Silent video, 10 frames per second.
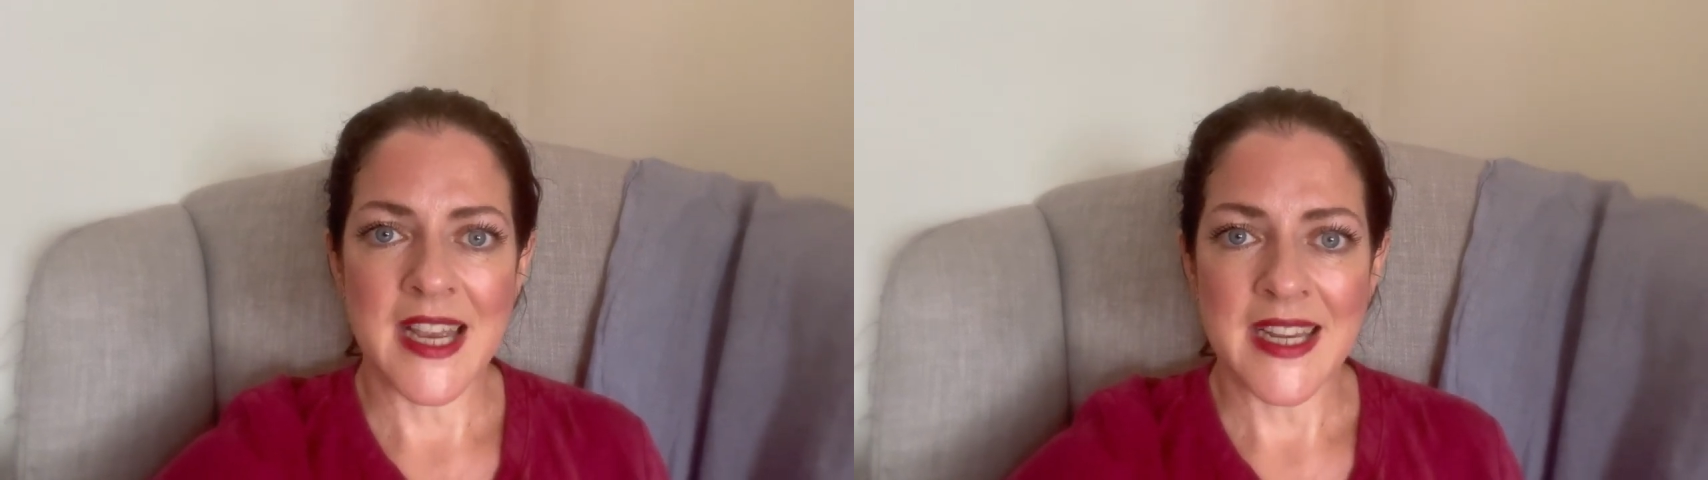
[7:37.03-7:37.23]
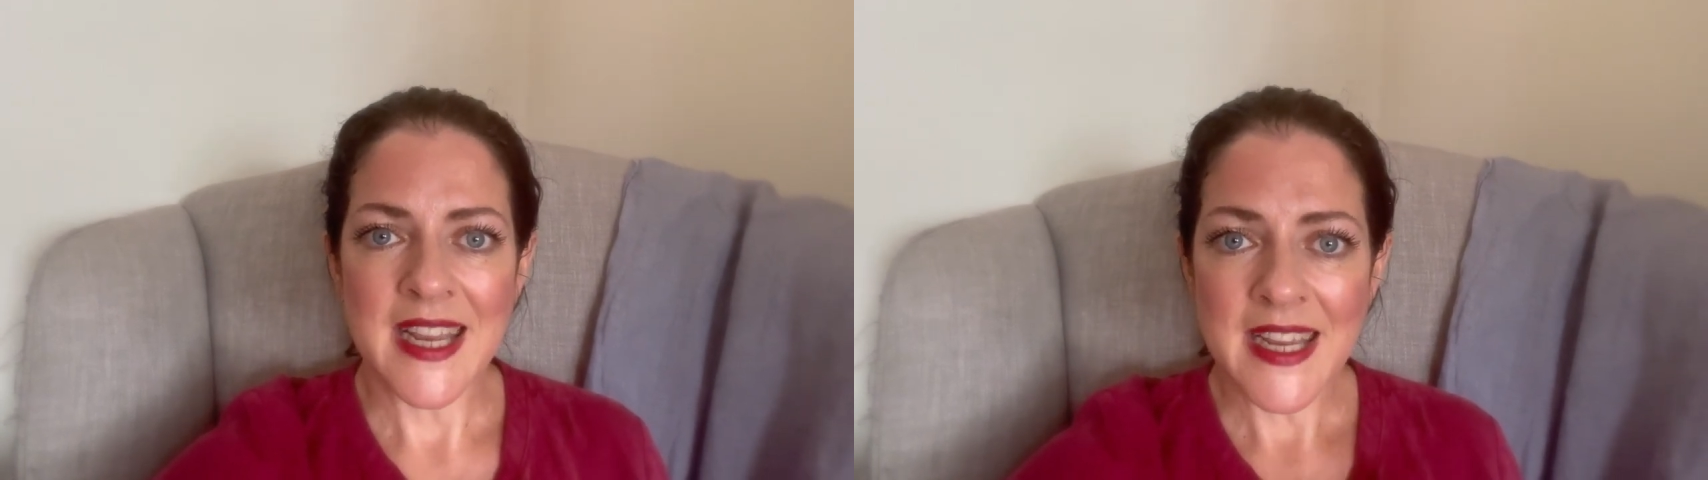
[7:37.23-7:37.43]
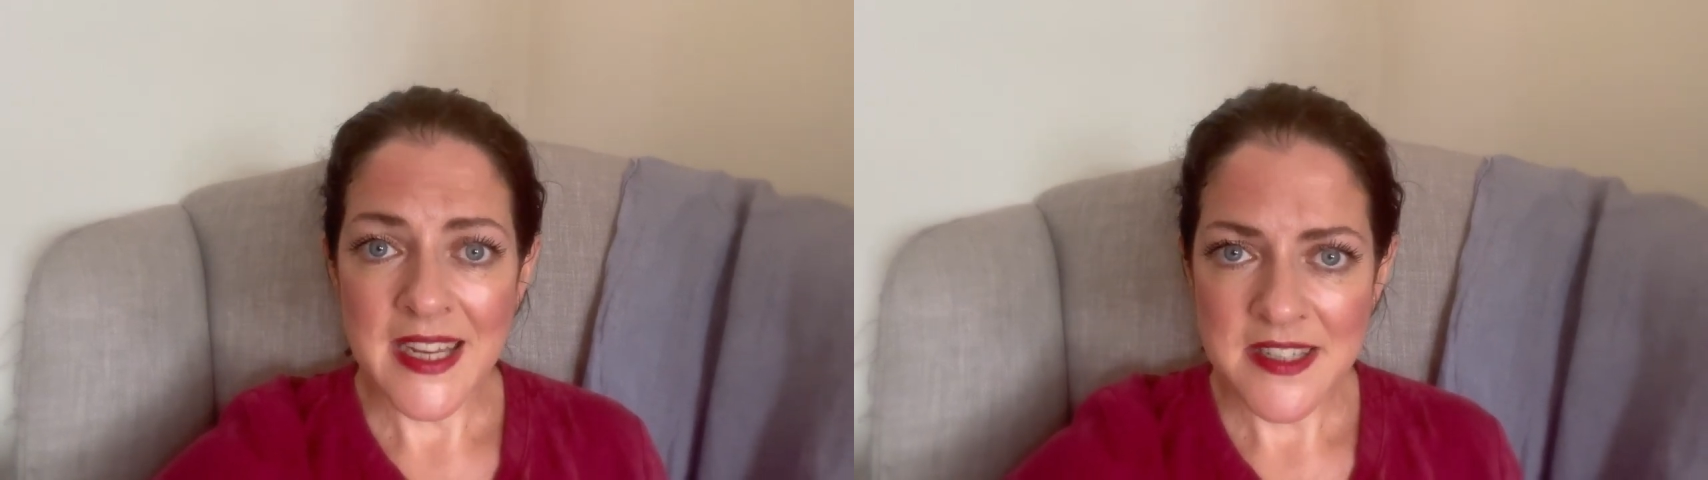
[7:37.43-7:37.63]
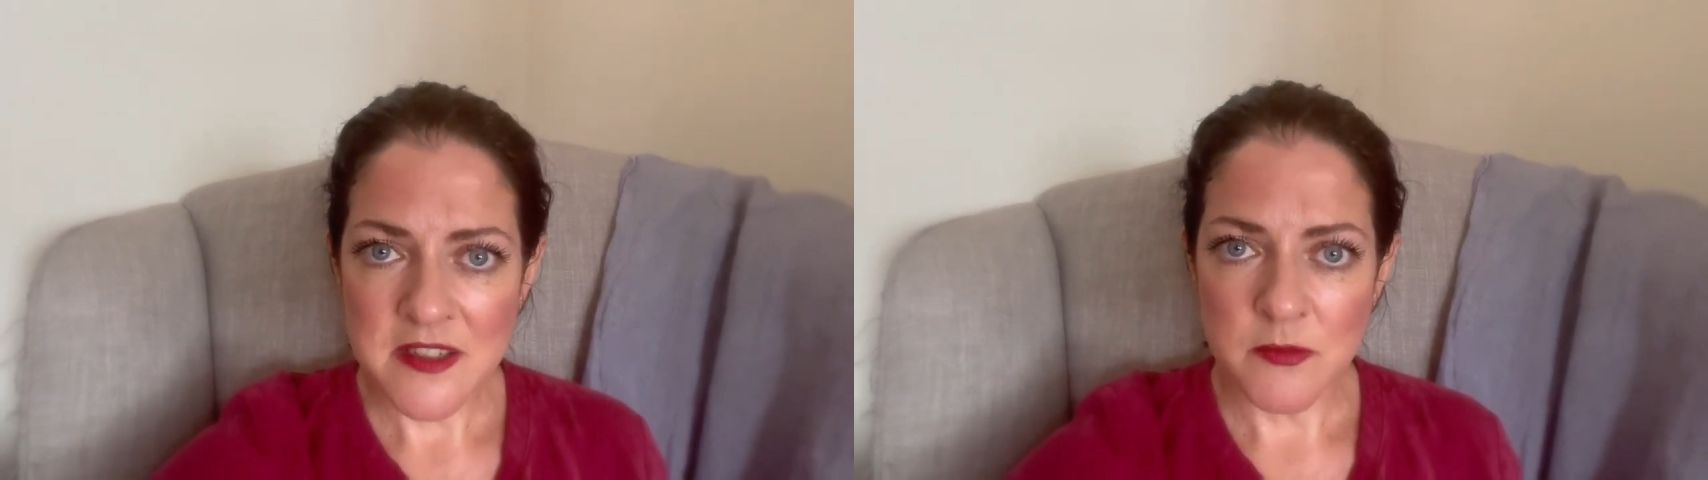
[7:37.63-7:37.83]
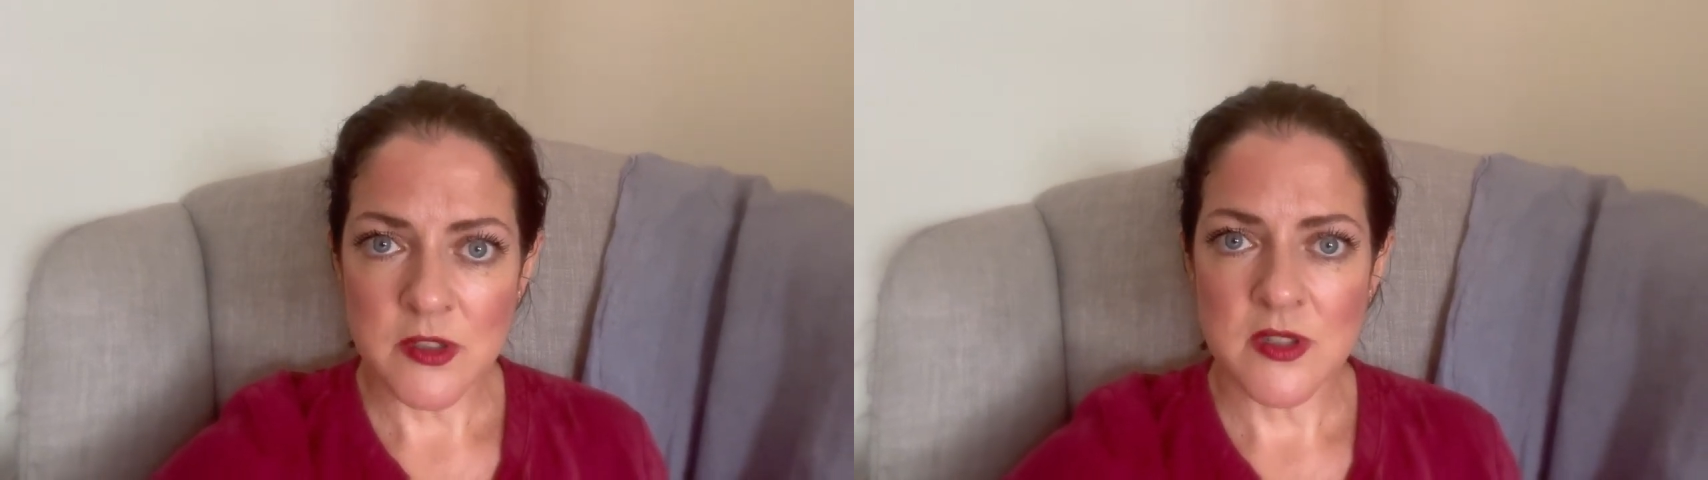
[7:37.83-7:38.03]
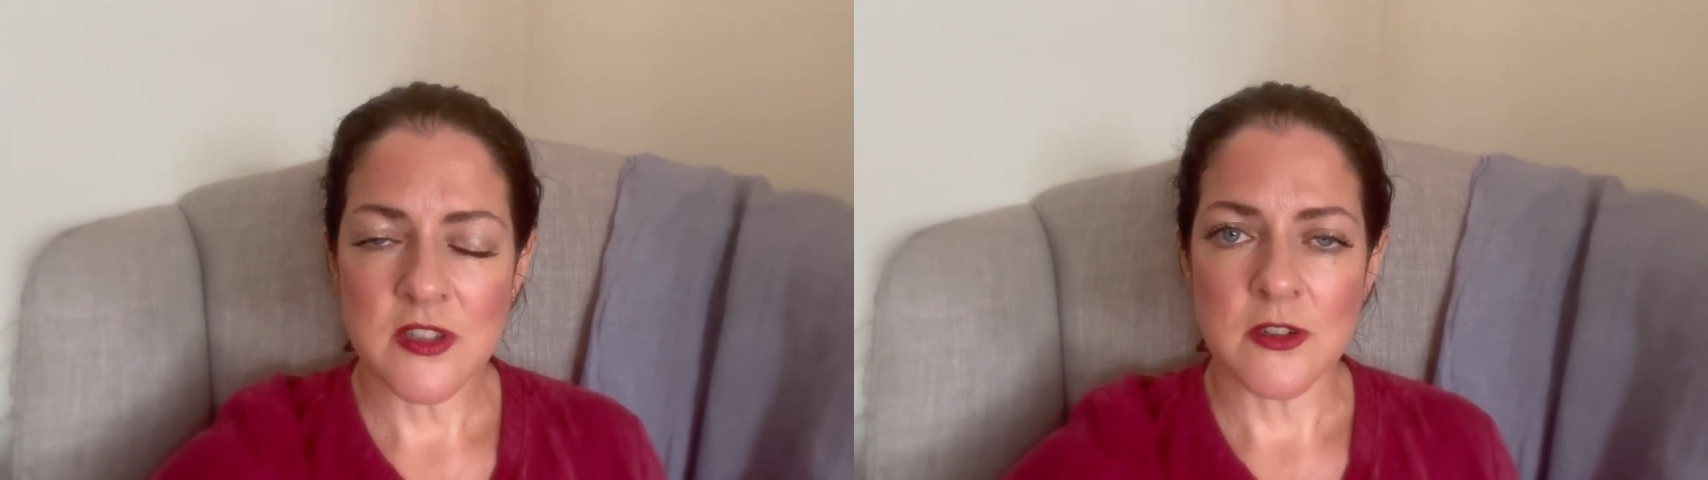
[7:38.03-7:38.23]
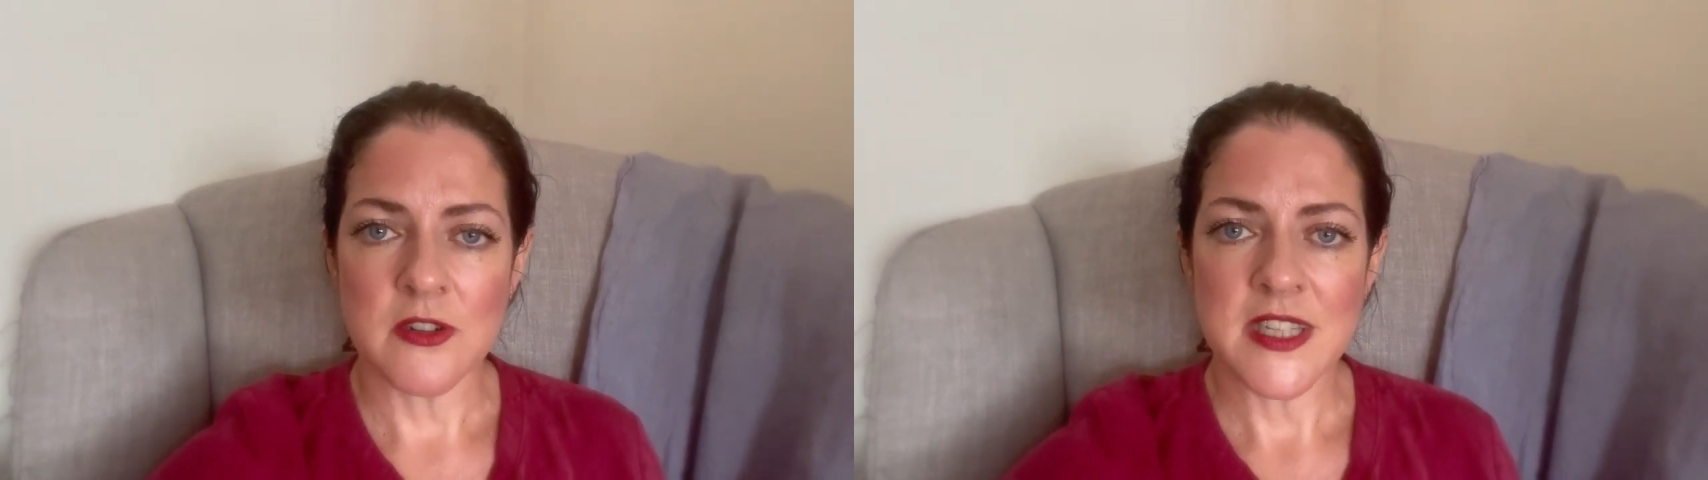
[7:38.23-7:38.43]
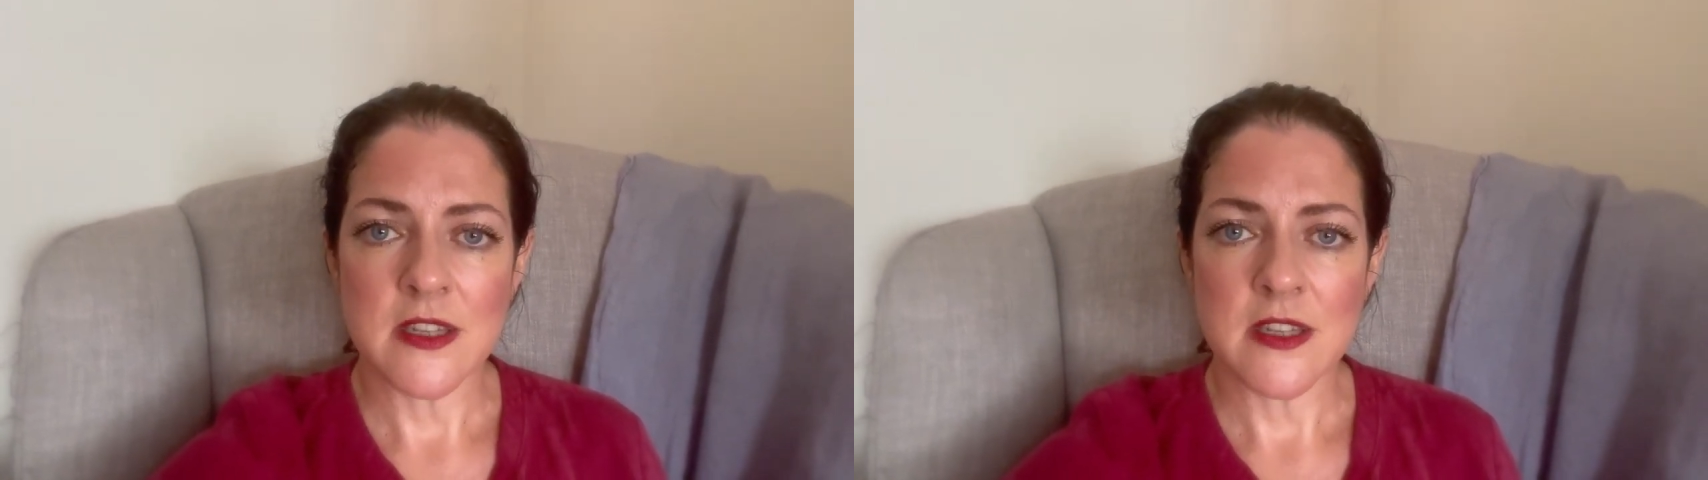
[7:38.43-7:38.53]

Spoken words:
and hear some real stories